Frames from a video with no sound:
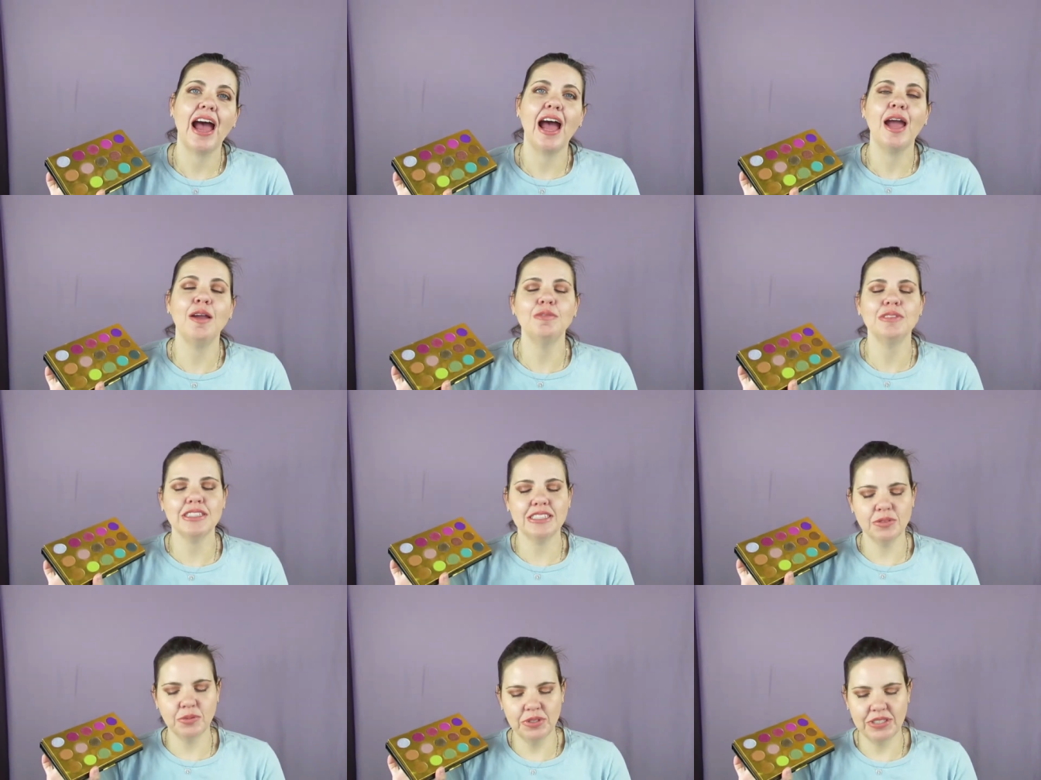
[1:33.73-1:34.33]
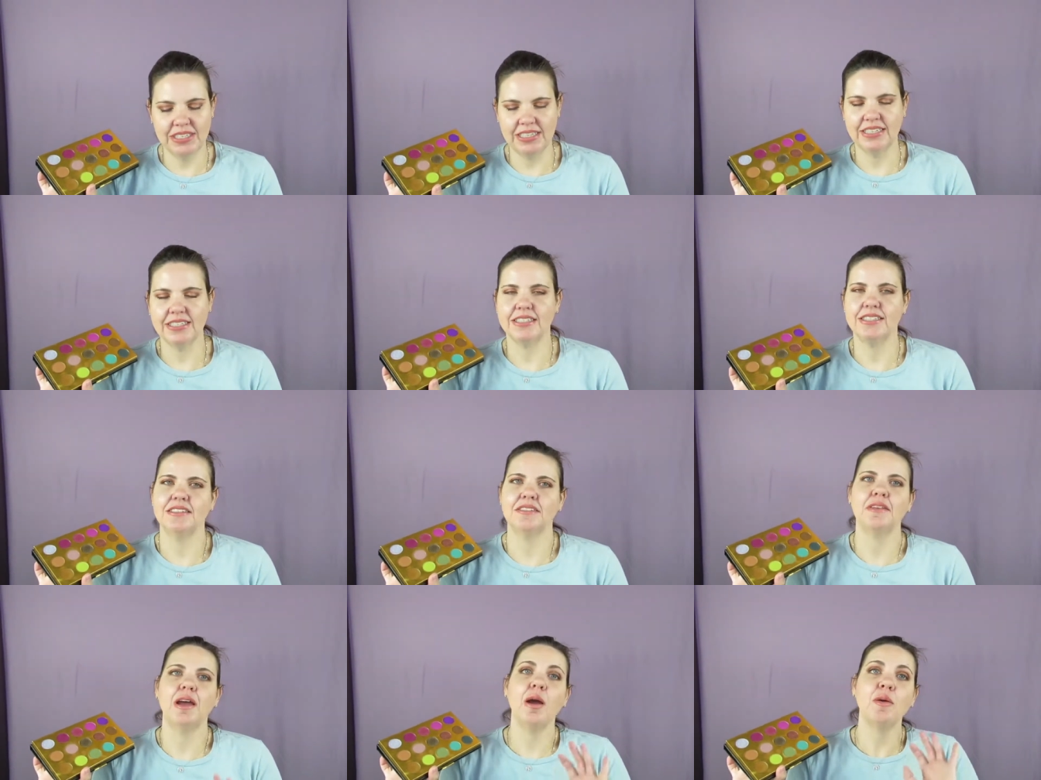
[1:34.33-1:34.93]
I was gonna
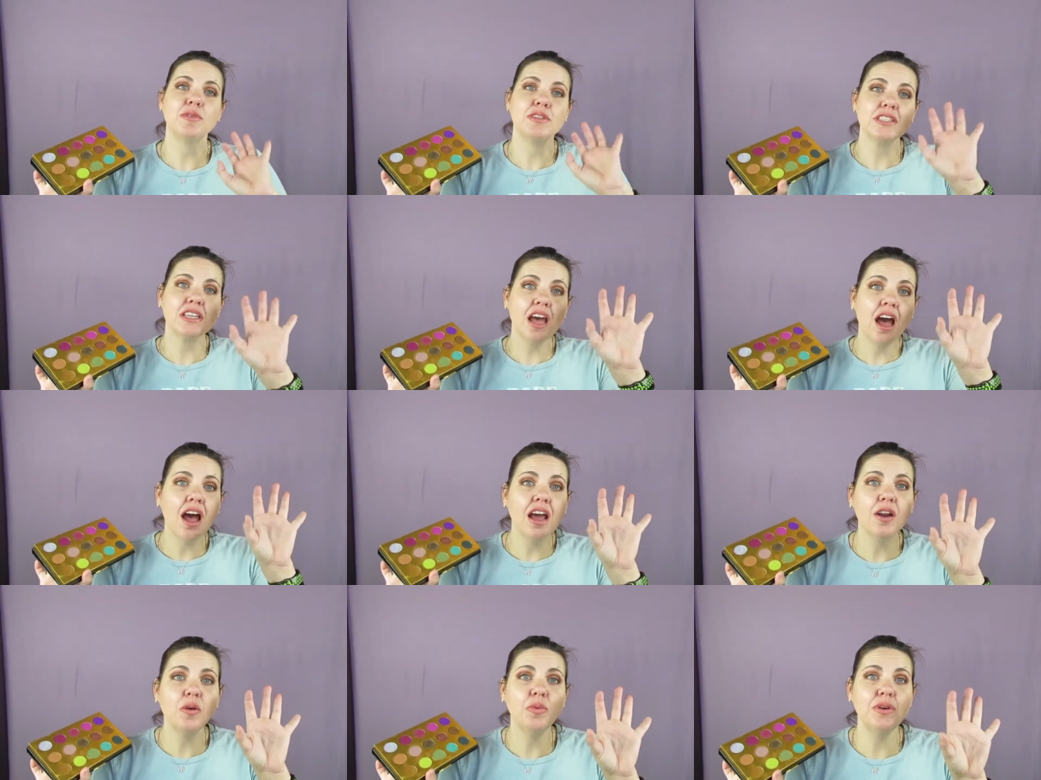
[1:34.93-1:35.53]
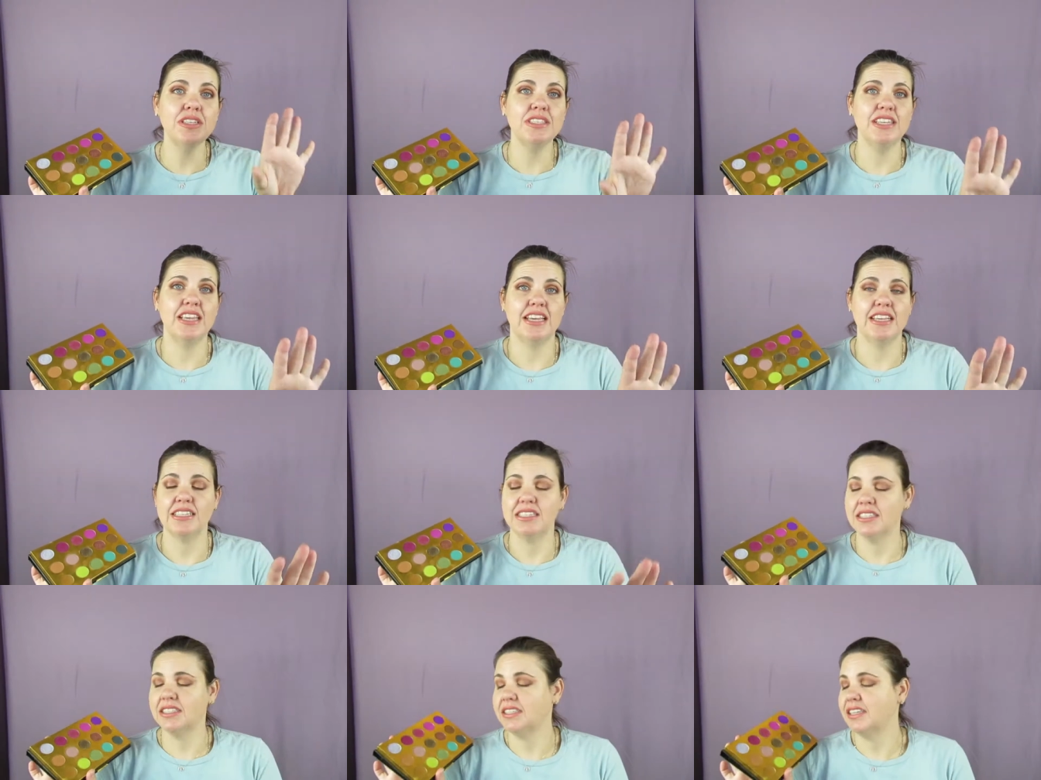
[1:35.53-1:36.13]
resist. I was gonna
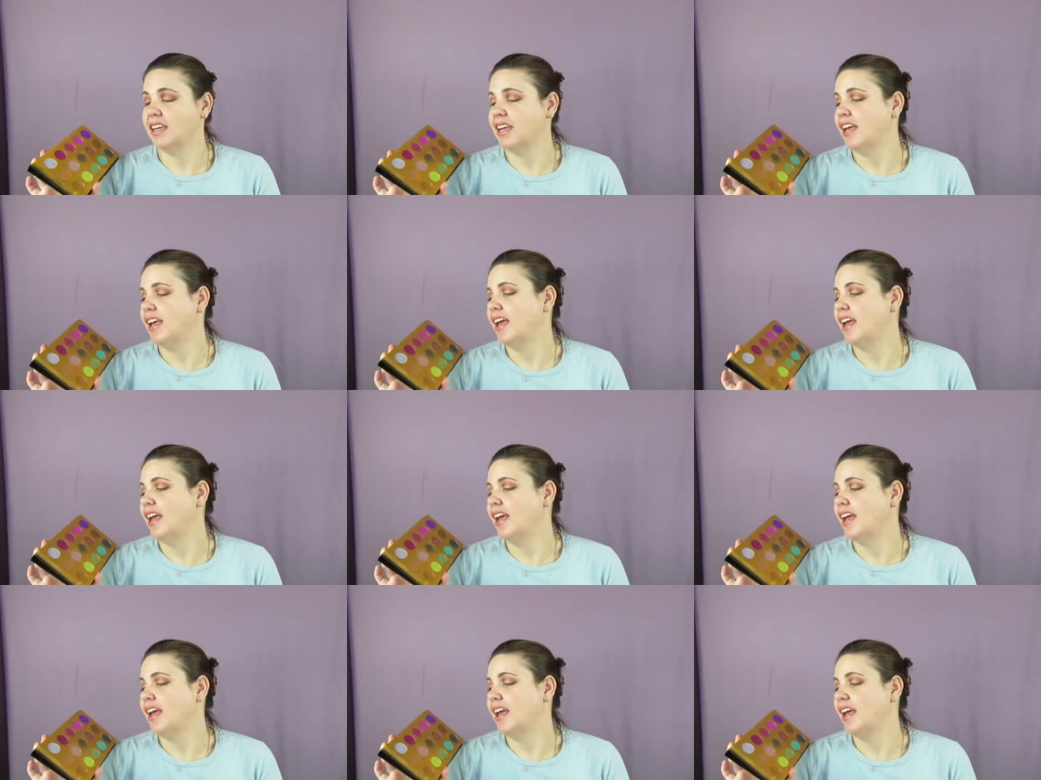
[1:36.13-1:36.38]
resist.